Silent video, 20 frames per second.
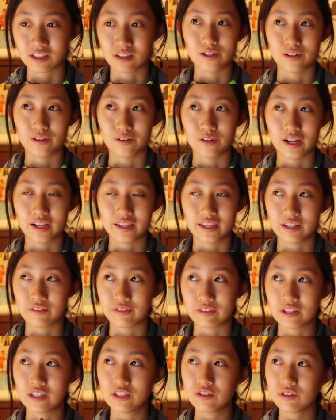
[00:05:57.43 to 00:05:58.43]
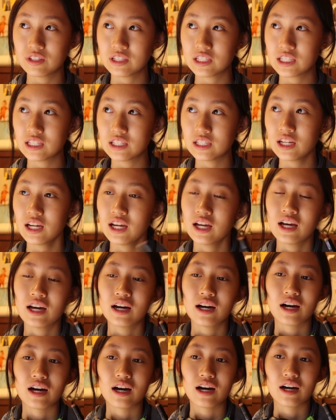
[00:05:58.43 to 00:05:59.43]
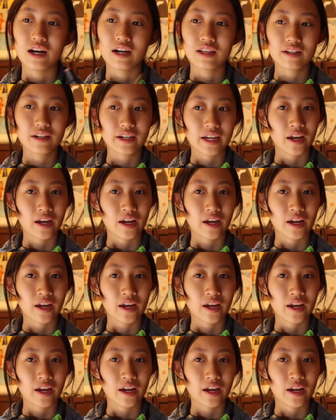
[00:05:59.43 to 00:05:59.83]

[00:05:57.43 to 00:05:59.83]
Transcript: So I think for this reason, other